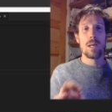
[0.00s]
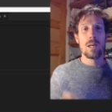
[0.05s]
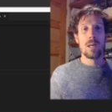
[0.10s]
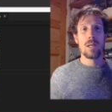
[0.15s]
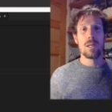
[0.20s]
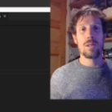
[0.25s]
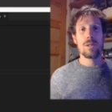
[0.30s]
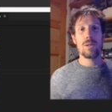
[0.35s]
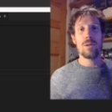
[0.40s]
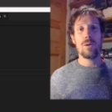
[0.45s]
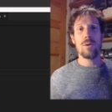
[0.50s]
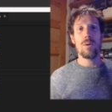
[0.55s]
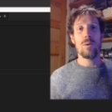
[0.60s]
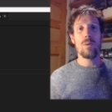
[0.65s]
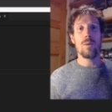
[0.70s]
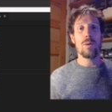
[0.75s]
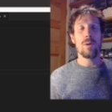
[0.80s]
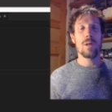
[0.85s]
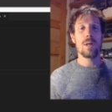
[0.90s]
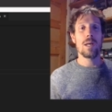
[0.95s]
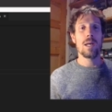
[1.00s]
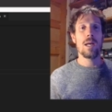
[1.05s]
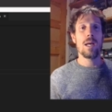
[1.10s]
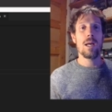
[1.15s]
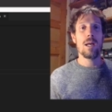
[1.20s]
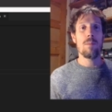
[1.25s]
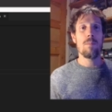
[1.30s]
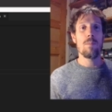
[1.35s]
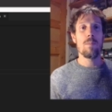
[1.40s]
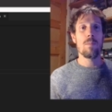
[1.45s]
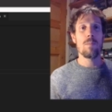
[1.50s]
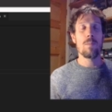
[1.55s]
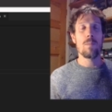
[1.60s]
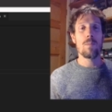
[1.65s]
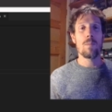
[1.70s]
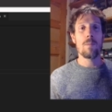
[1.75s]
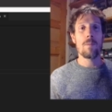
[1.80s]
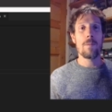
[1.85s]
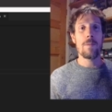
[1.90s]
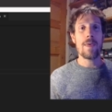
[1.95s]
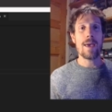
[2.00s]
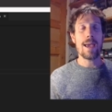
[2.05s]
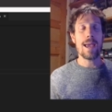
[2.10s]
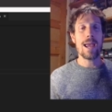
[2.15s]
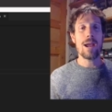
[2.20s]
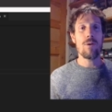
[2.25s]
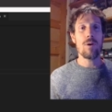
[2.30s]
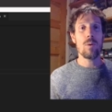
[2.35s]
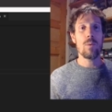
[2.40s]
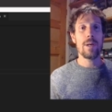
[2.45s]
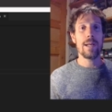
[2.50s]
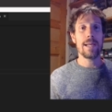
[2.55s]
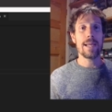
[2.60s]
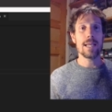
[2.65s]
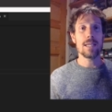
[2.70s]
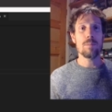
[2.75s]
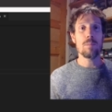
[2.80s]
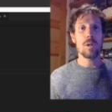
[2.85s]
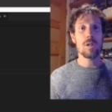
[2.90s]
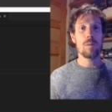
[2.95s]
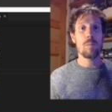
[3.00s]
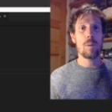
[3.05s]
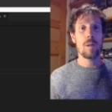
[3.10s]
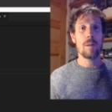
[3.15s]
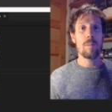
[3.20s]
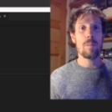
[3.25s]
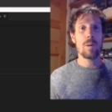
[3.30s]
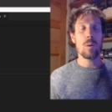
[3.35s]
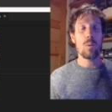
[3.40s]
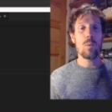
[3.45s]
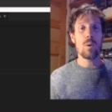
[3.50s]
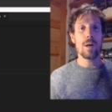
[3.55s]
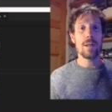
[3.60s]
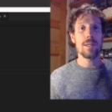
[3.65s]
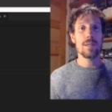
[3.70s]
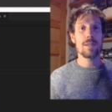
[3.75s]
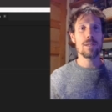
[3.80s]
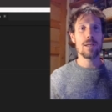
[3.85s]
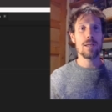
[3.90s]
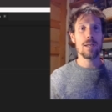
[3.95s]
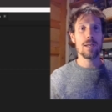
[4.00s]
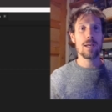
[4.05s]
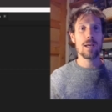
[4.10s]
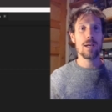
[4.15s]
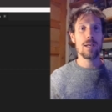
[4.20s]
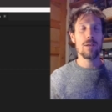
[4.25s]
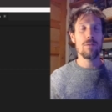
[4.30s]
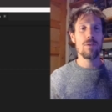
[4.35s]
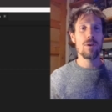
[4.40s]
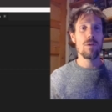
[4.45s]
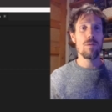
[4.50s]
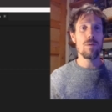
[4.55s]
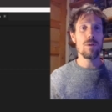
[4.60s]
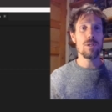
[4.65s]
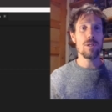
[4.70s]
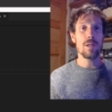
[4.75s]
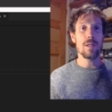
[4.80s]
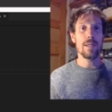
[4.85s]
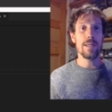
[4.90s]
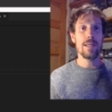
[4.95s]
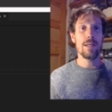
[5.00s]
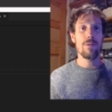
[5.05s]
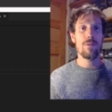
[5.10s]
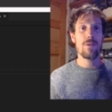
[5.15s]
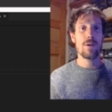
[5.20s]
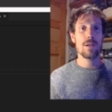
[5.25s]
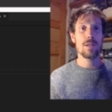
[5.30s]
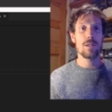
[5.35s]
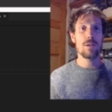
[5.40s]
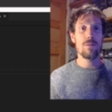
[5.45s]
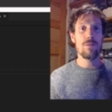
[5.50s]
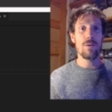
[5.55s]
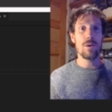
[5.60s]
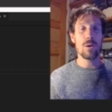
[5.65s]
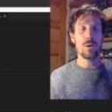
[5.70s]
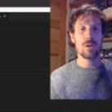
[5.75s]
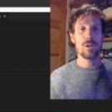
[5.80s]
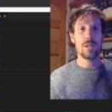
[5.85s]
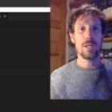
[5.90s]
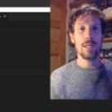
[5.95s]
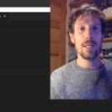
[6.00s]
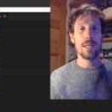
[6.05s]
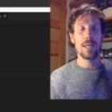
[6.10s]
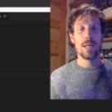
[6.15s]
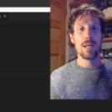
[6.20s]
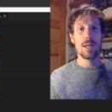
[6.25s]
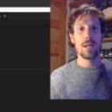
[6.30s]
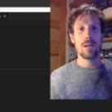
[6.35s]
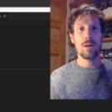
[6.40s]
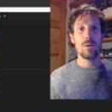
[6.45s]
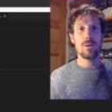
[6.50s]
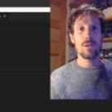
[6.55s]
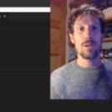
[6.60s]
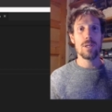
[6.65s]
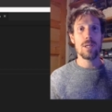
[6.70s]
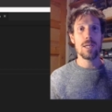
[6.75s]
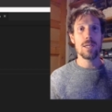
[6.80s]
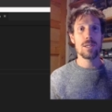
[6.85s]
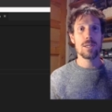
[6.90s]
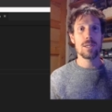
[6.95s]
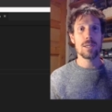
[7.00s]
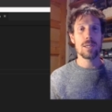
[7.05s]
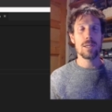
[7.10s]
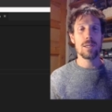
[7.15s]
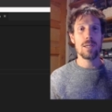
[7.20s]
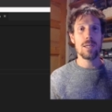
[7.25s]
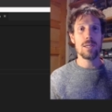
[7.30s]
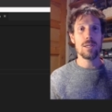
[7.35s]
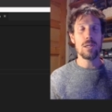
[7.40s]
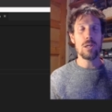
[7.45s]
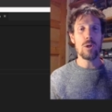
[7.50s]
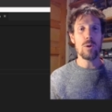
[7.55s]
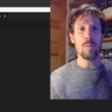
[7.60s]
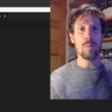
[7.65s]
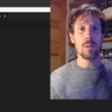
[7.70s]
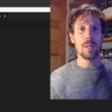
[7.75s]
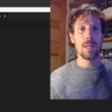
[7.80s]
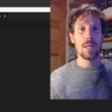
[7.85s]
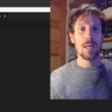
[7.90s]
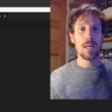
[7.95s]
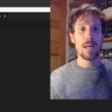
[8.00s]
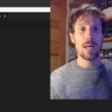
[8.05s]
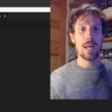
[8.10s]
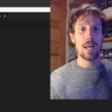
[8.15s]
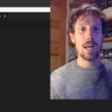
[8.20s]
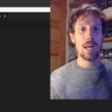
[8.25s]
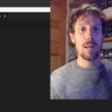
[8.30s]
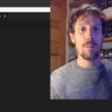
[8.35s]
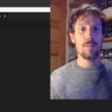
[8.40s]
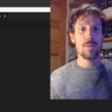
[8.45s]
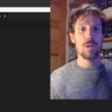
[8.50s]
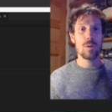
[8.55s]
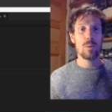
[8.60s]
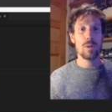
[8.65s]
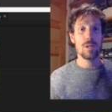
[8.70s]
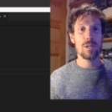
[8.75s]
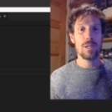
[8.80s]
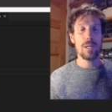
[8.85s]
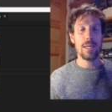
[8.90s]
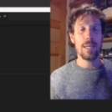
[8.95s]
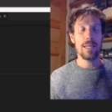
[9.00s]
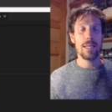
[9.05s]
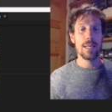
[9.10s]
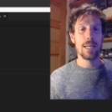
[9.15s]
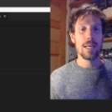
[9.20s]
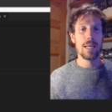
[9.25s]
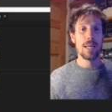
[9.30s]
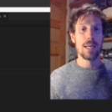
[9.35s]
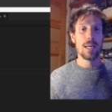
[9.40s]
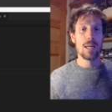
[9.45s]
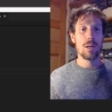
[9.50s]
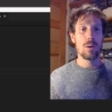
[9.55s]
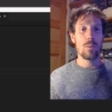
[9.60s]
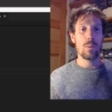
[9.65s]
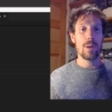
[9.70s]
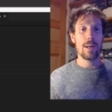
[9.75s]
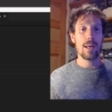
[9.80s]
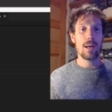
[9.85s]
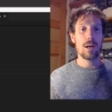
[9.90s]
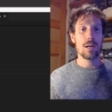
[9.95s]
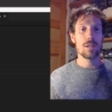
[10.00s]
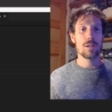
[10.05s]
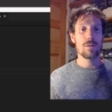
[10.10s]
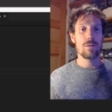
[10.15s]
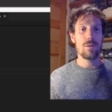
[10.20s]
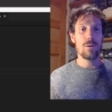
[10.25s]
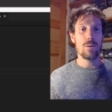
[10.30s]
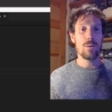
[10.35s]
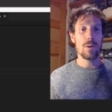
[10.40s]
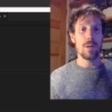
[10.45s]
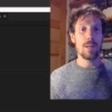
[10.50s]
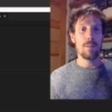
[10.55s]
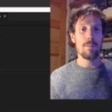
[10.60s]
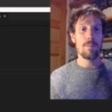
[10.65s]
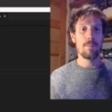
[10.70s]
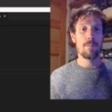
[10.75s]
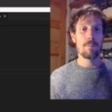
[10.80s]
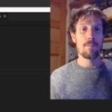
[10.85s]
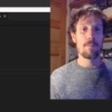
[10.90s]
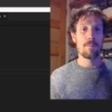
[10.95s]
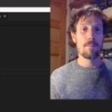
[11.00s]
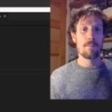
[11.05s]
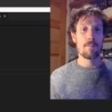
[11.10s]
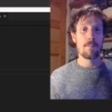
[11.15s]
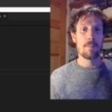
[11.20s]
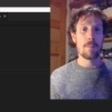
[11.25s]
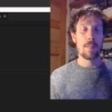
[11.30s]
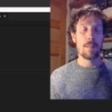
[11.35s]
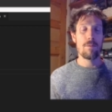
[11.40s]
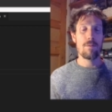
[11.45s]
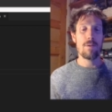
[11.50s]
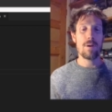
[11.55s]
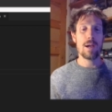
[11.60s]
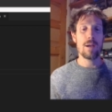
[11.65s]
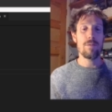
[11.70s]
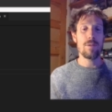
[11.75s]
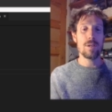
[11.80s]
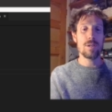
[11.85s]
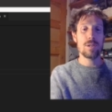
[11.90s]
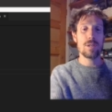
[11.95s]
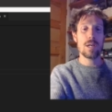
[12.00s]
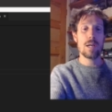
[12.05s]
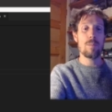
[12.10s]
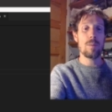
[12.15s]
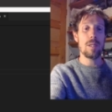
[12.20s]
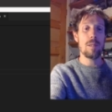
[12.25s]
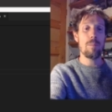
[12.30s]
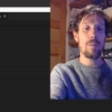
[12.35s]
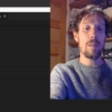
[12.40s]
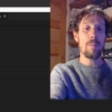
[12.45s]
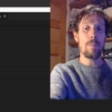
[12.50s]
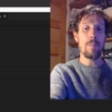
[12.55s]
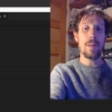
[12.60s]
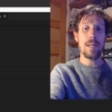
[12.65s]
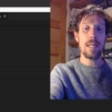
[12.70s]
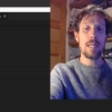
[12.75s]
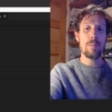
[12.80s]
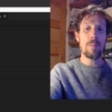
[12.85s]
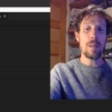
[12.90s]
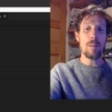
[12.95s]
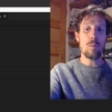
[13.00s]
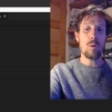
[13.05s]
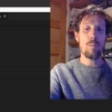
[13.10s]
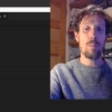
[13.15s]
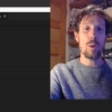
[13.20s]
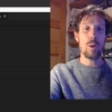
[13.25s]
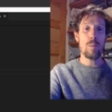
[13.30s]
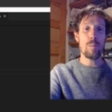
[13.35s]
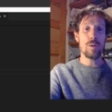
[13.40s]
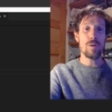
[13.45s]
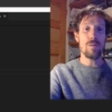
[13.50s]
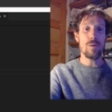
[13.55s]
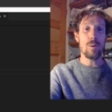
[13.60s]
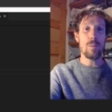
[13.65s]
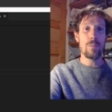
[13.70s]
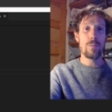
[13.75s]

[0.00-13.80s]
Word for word: so um, that arrow when it gets multiplied by 1 is going to kind of result in a faster velocity going to this this loop um, so we'll see when I ask for um, 5 this time it'll be a little bit more purposeful.